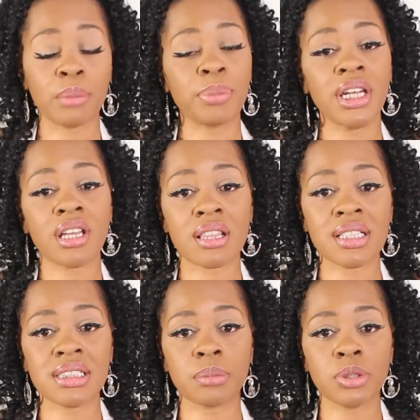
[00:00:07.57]
Now, betting on
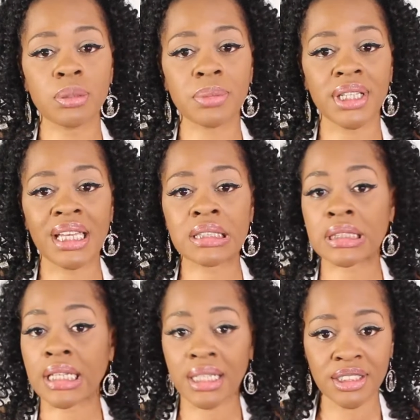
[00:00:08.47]
the WNBA
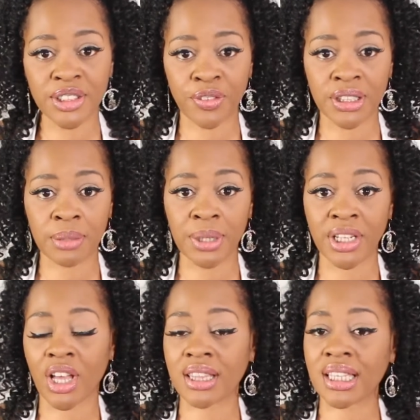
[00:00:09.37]
isn't any different than
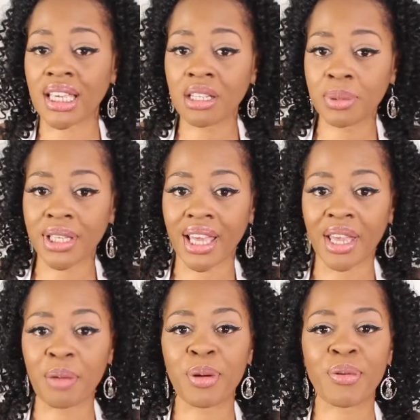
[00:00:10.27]
betting on the NBA,